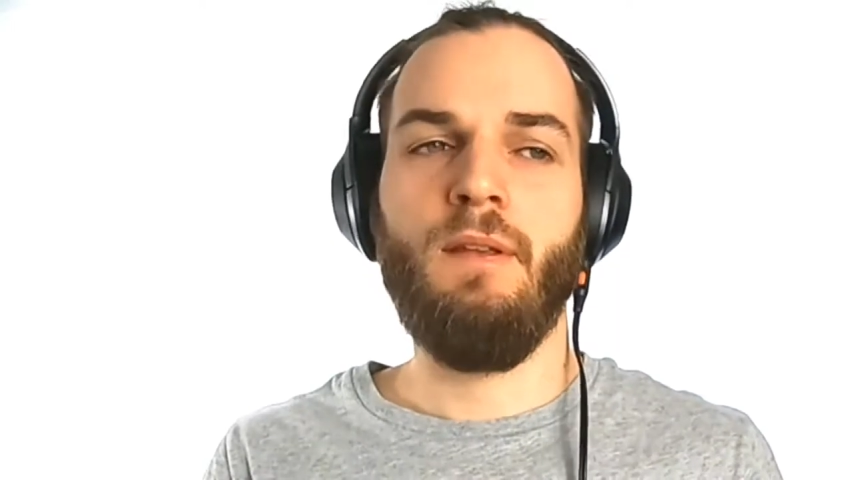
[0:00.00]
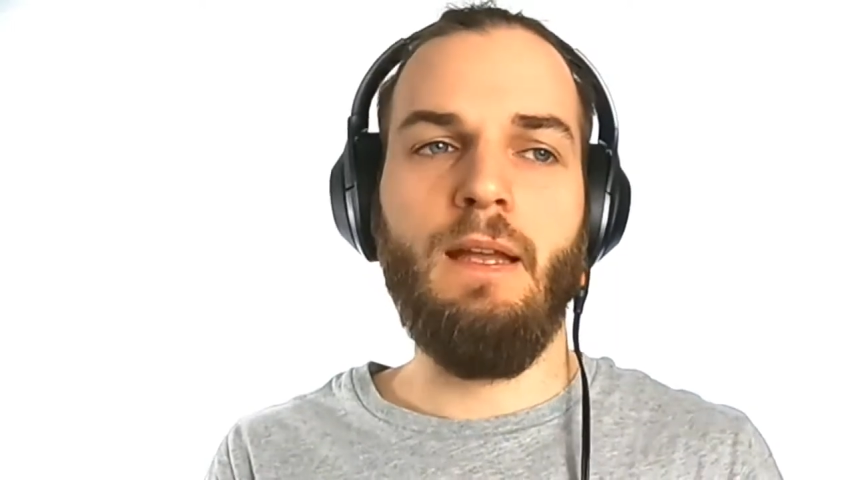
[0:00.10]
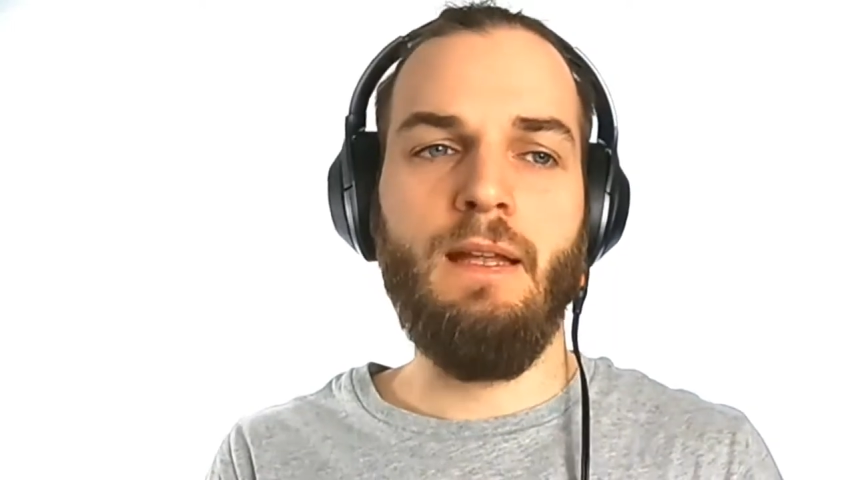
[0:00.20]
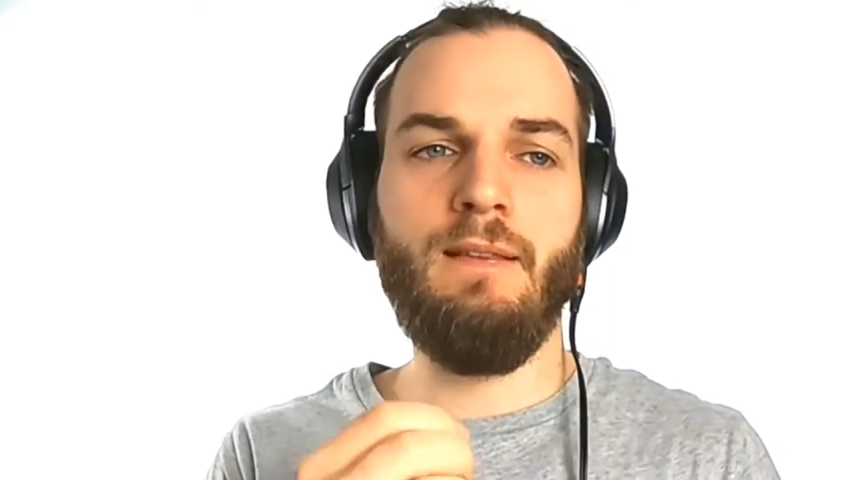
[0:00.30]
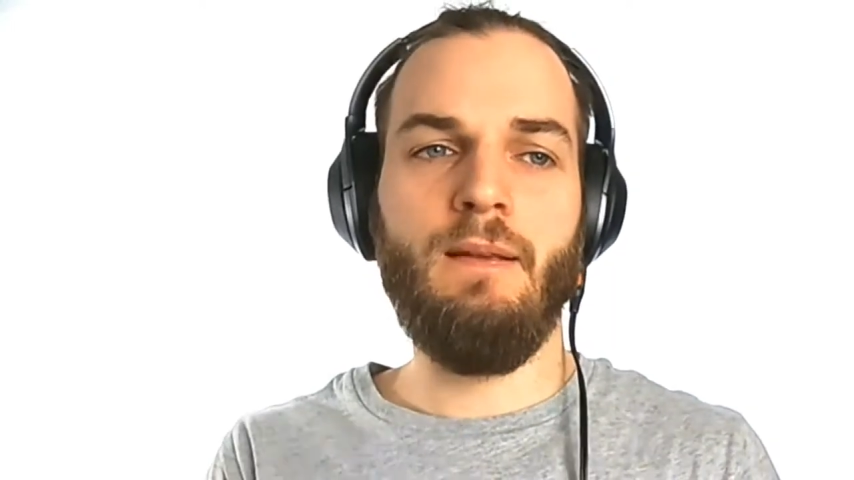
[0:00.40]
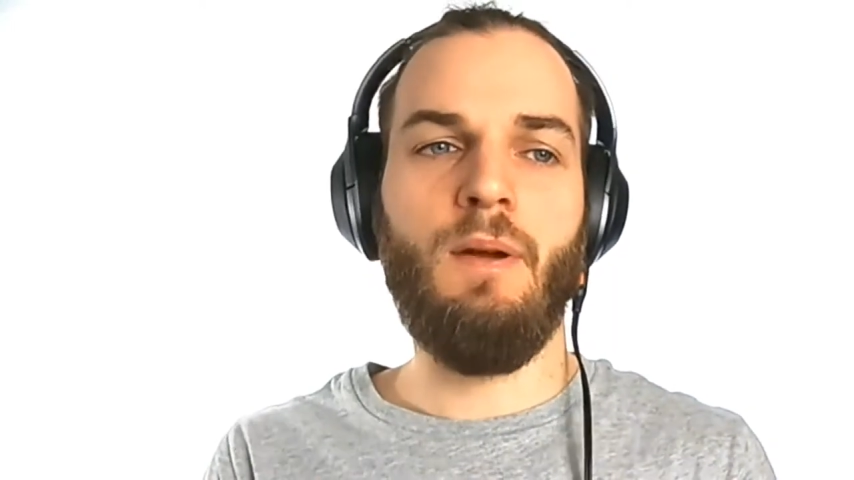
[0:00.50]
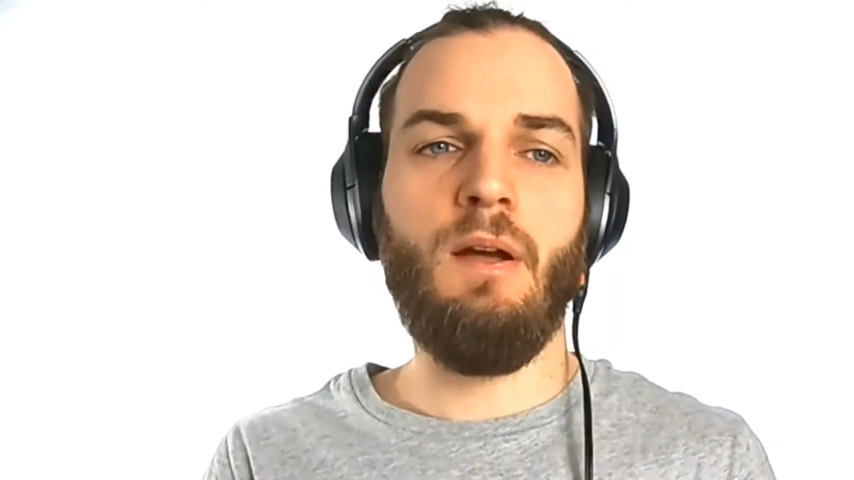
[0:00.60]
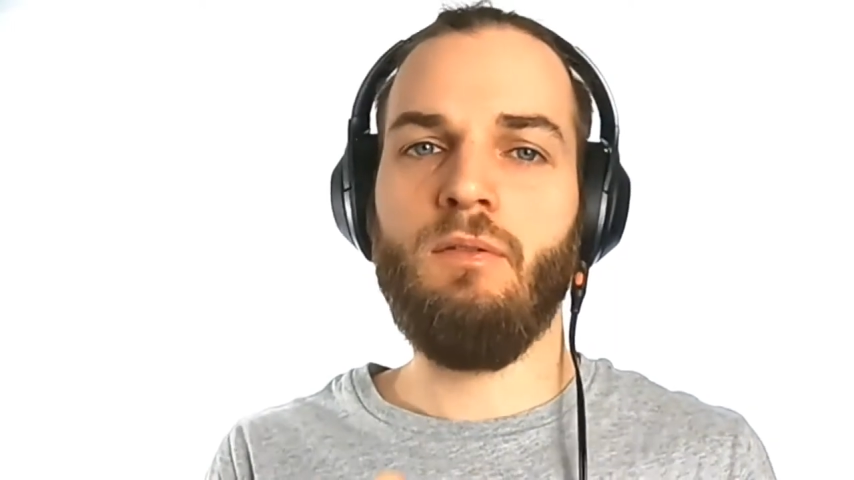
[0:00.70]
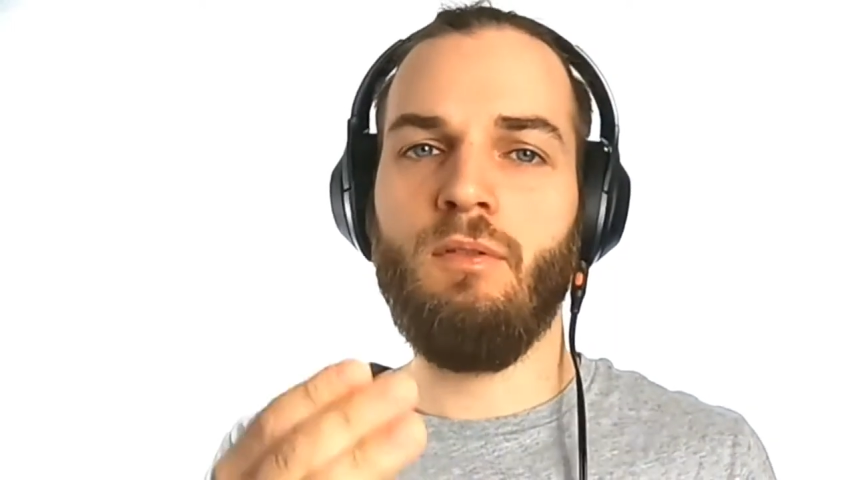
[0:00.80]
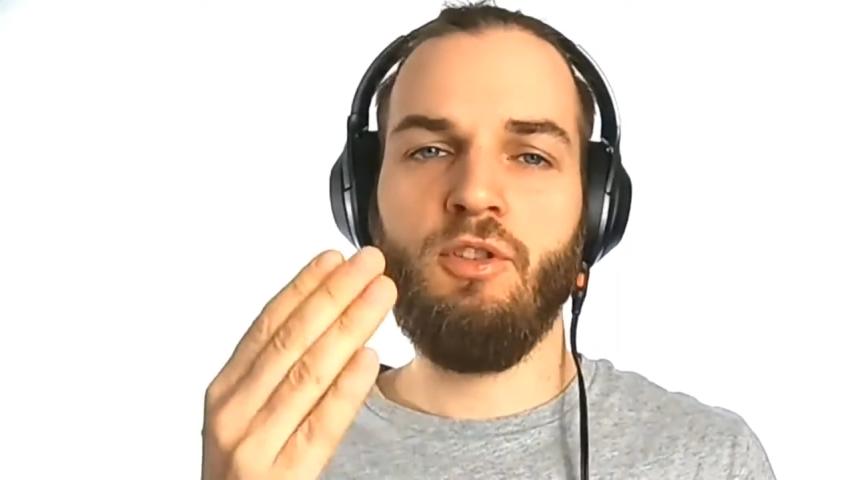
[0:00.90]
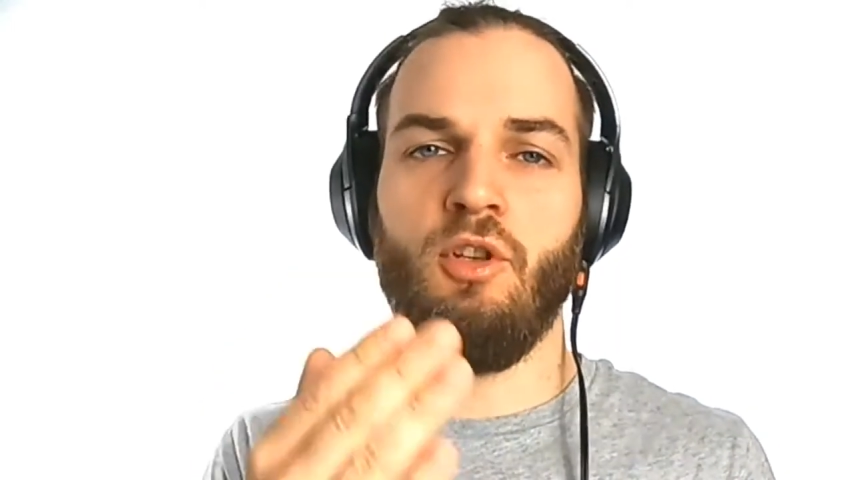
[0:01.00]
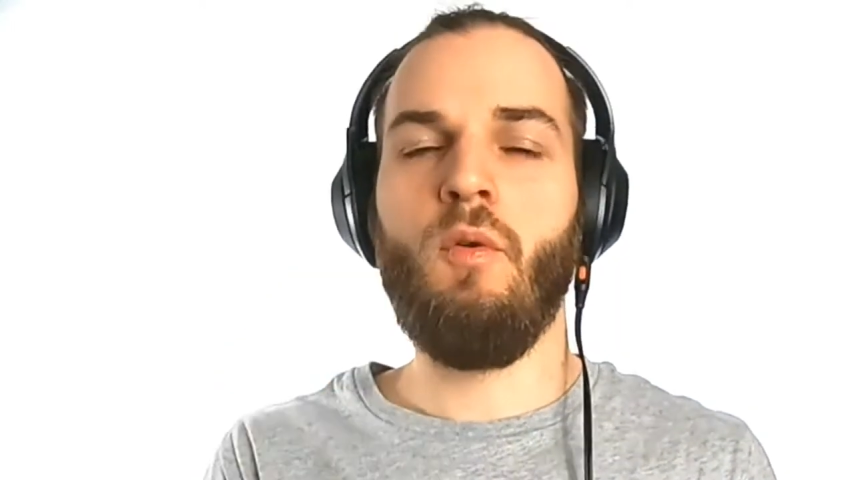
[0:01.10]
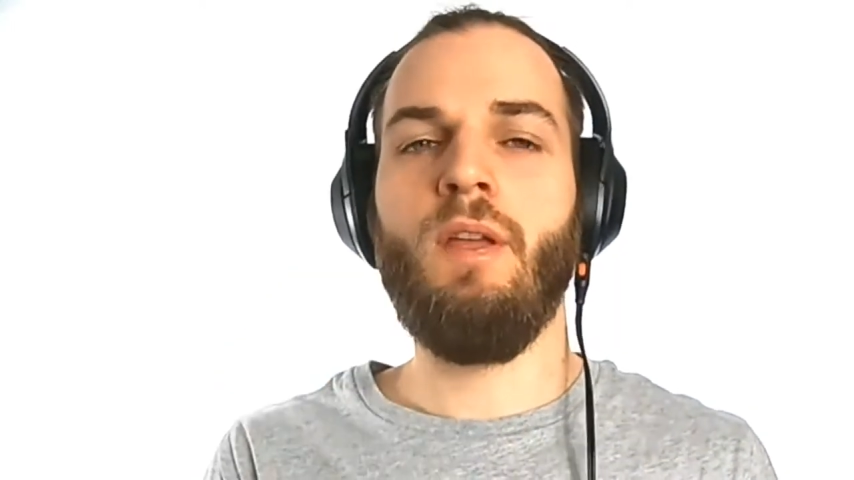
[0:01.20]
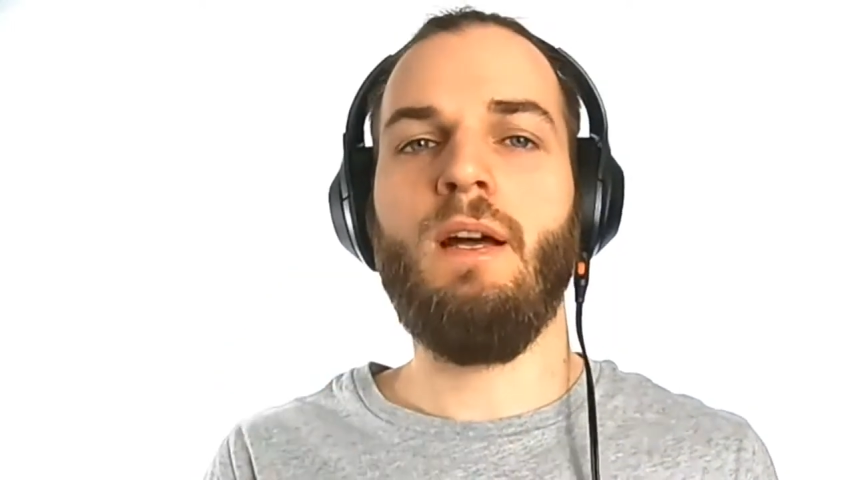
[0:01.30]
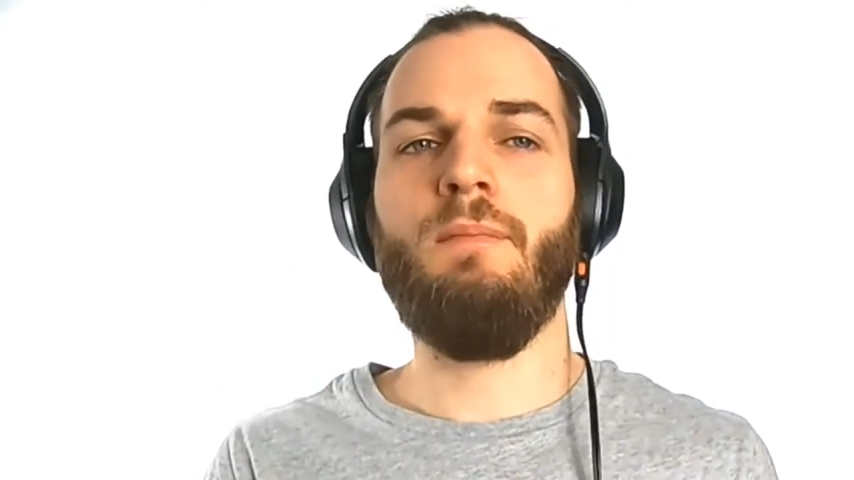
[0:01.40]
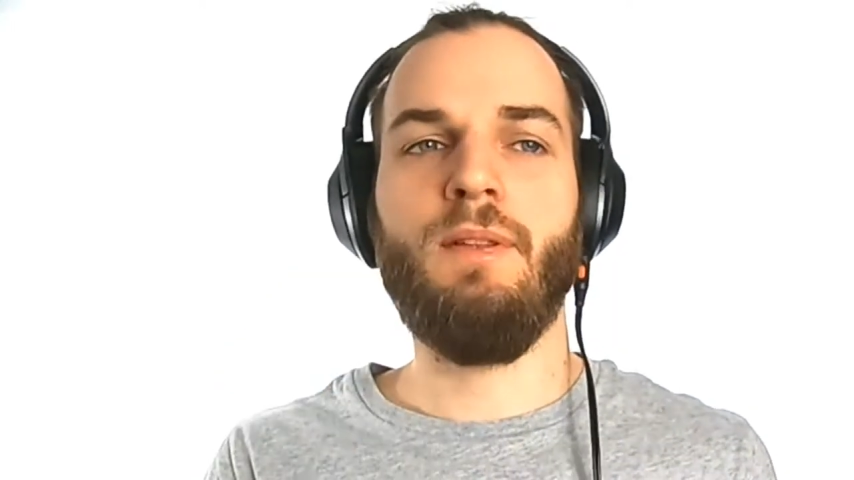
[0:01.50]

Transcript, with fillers: It's about showing up,